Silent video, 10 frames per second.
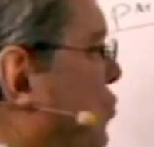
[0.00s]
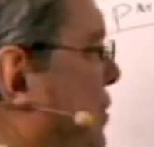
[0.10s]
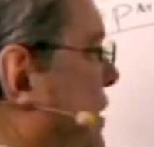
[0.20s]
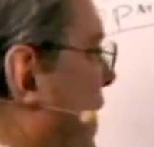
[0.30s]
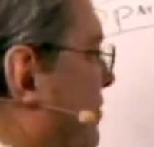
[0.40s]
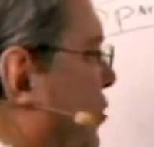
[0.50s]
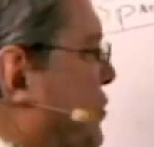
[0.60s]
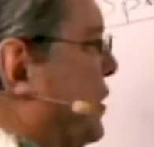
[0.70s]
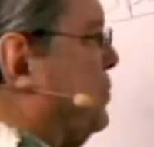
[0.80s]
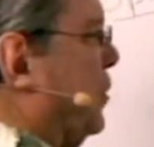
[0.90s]
with devils
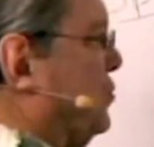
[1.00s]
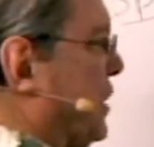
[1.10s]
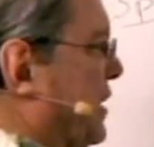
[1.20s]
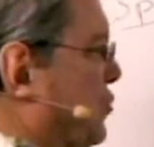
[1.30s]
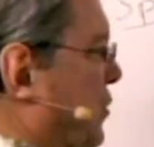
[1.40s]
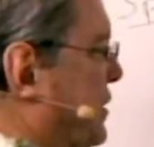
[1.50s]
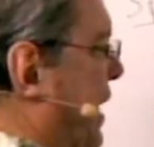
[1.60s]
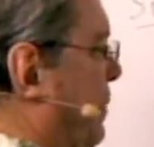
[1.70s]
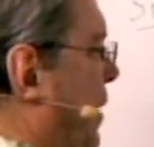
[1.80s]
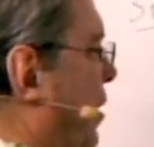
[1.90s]
is possessed with
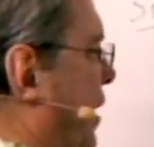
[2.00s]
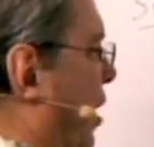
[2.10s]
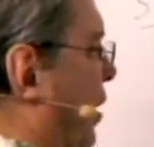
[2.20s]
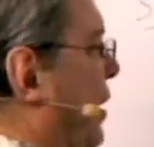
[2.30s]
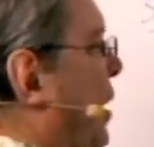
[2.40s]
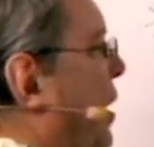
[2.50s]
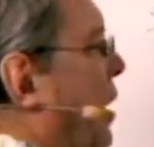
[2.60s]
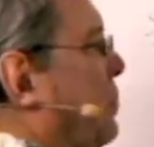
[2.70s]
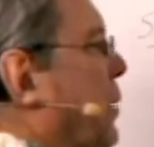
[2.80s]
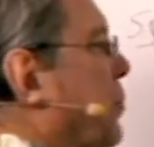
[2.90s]
daemonion,
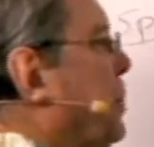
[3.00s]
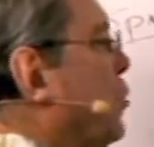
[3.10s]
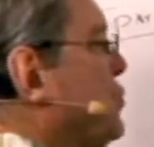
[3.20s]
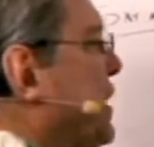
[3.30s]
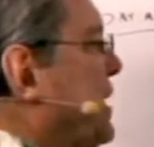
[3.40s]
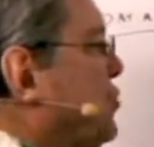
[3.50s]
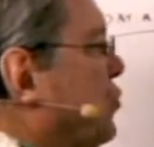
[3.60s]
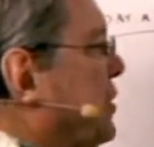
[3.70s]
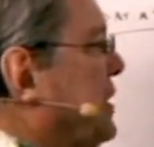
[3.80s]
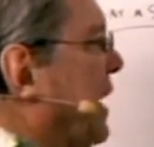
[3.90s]
but possessed
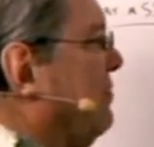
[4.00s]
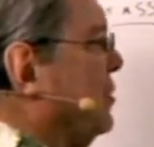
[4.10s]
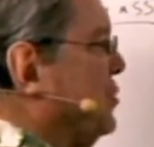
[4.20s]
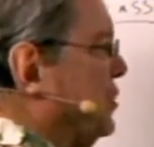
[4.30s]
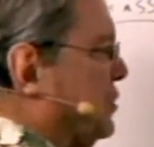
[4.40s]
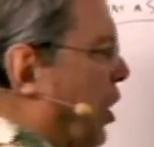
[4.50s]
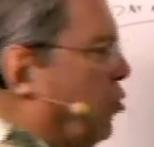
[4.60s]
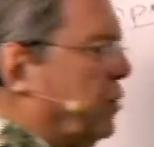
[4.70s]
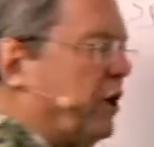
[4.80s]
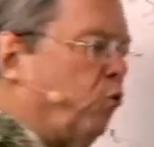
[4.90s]
with devils is only